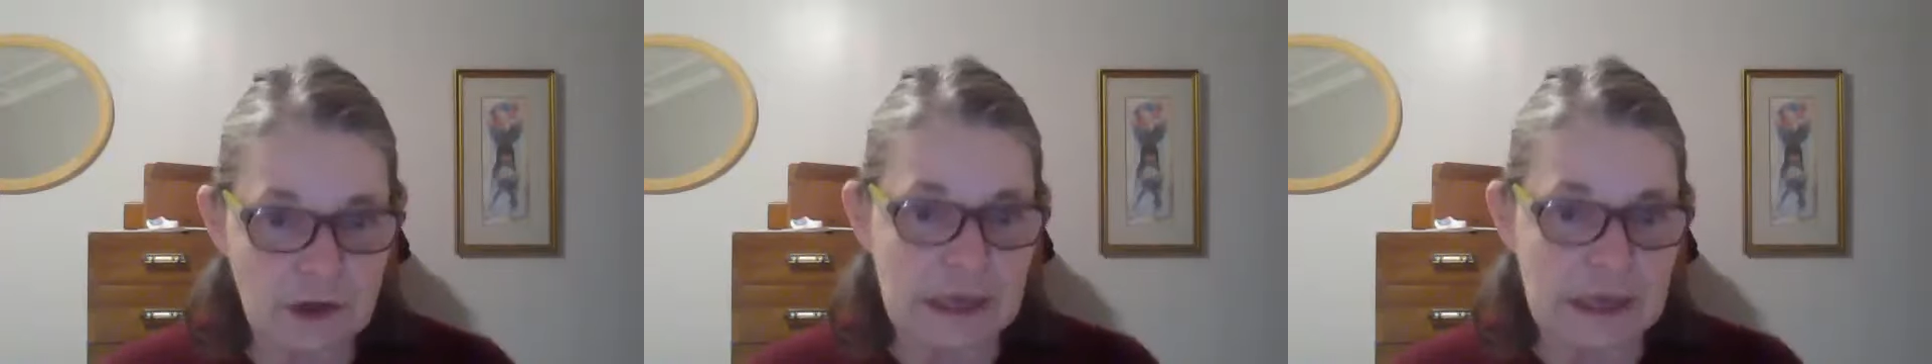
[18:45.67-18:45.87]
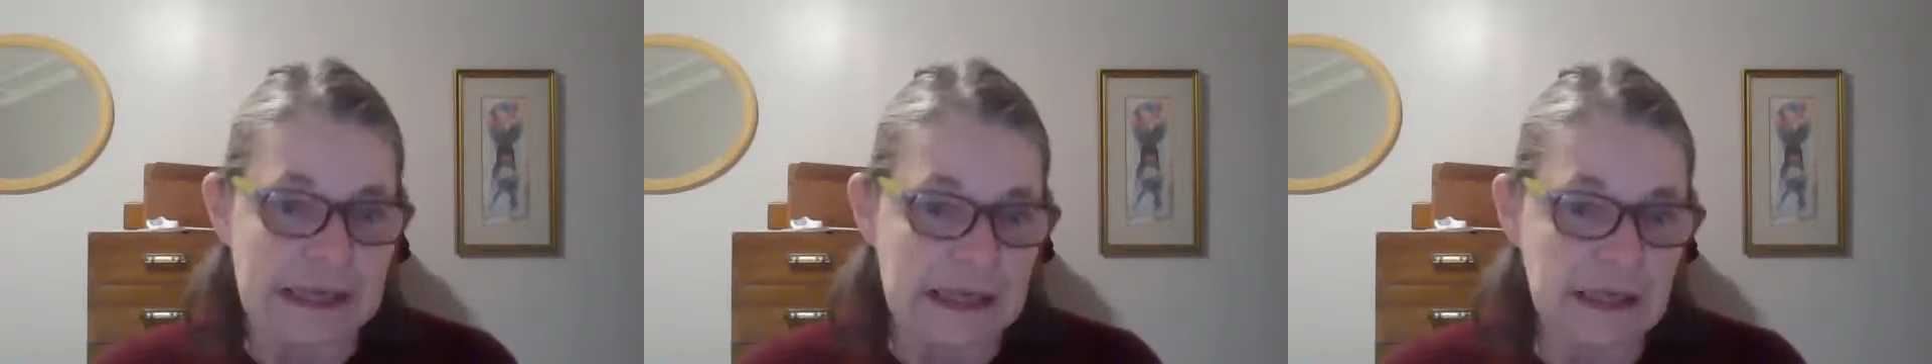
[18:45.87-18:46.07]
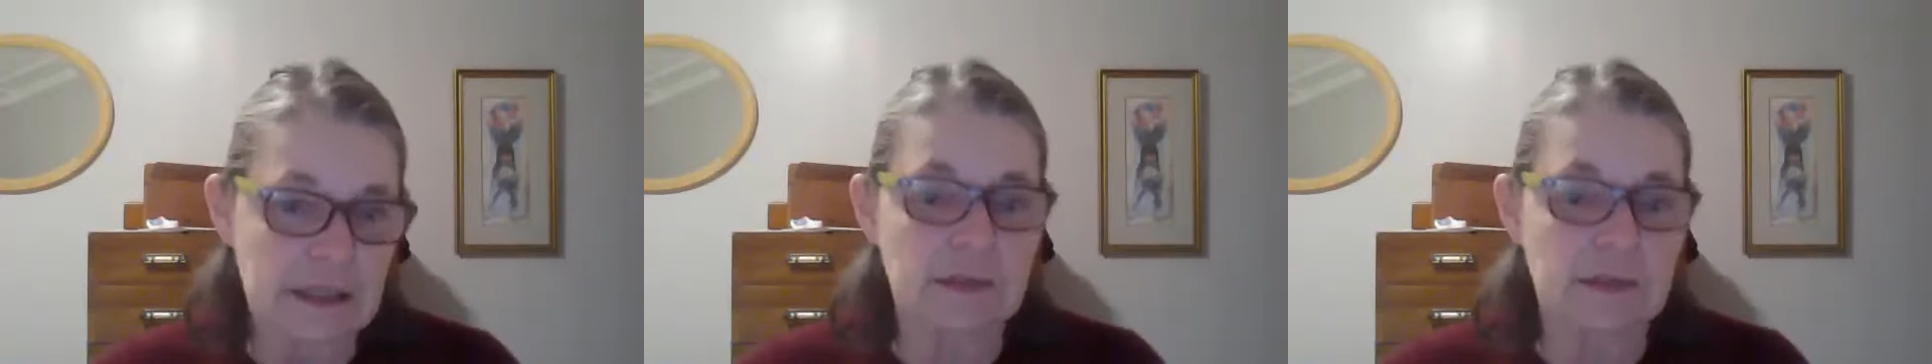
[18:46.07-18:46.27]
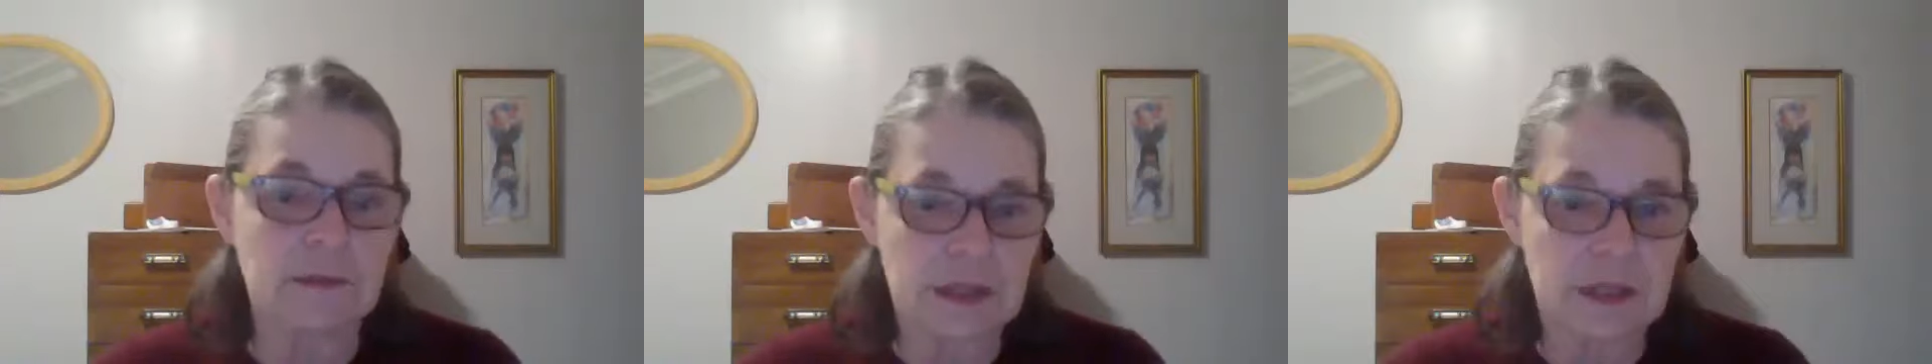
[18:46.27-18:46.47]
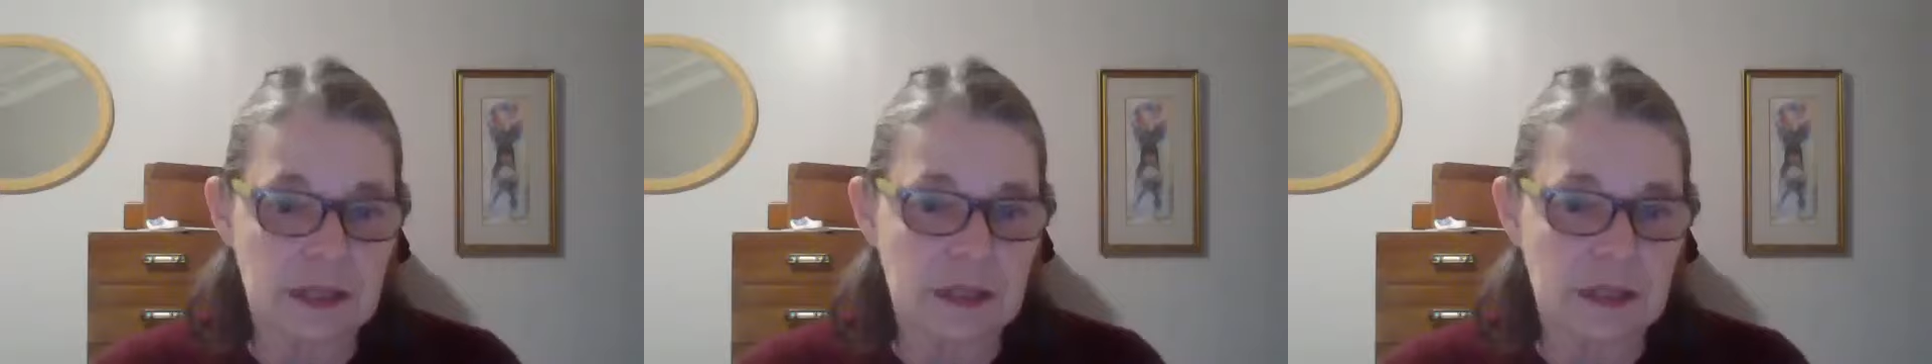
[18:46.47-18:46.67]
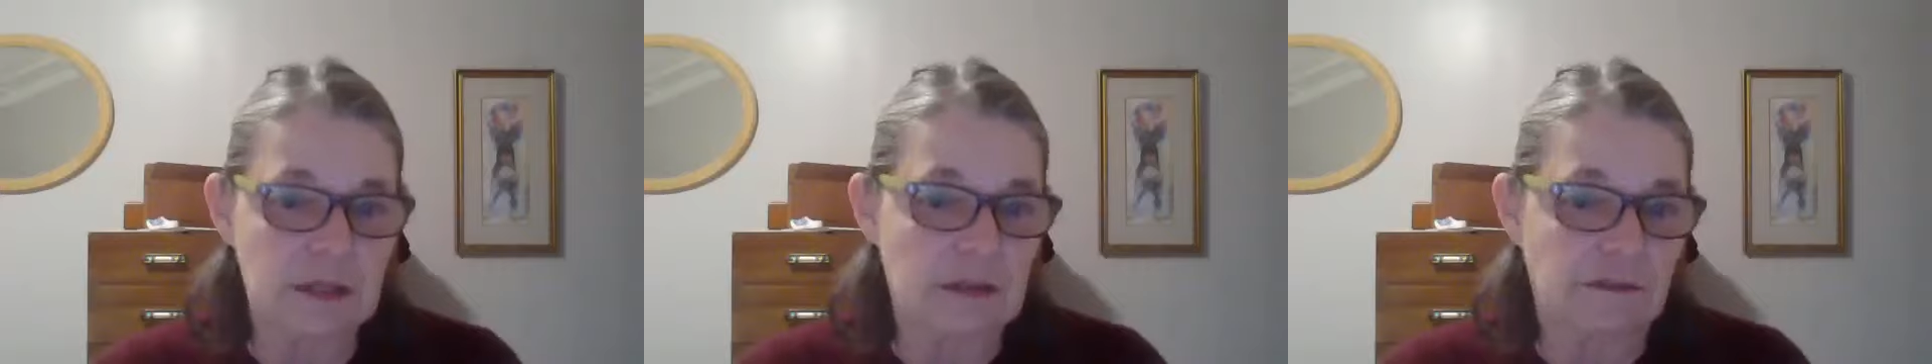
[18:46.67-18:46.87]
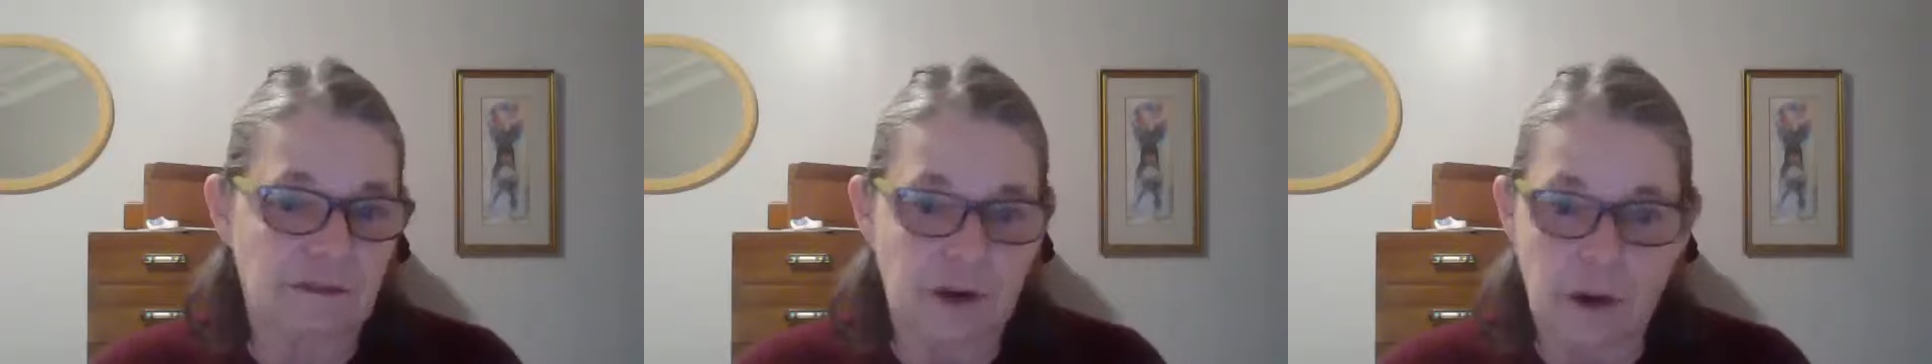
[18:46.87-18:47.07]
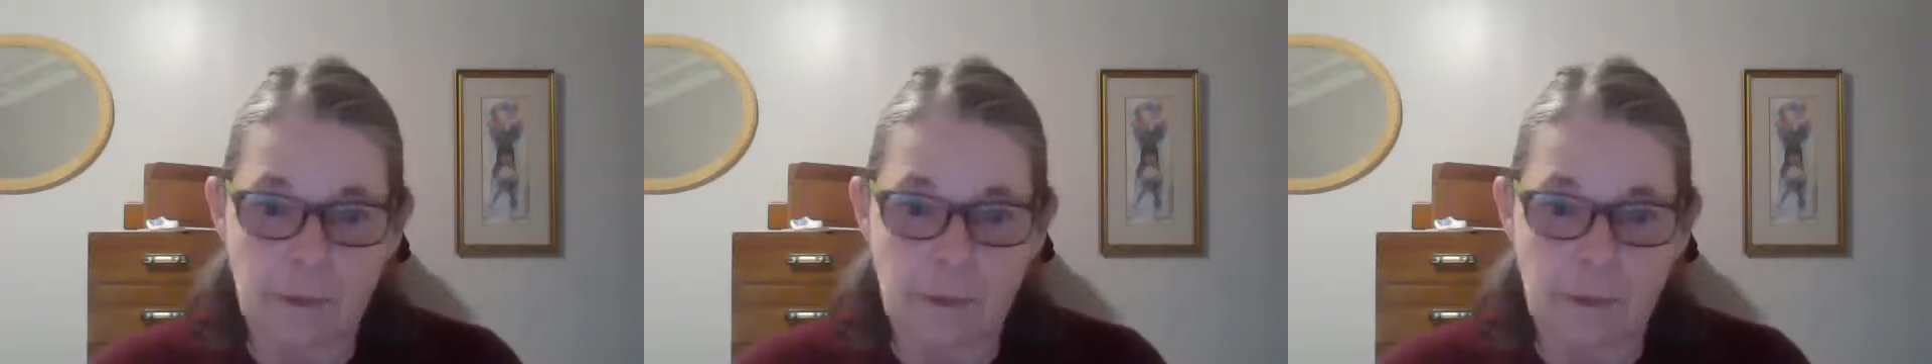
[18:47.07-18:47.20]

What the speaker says: and get some seeds from